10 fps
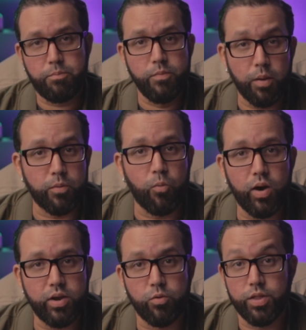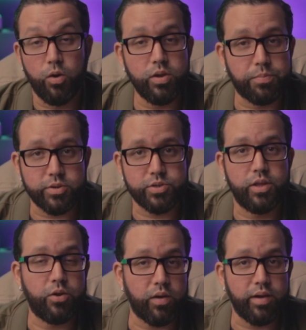number 1 or the only person in your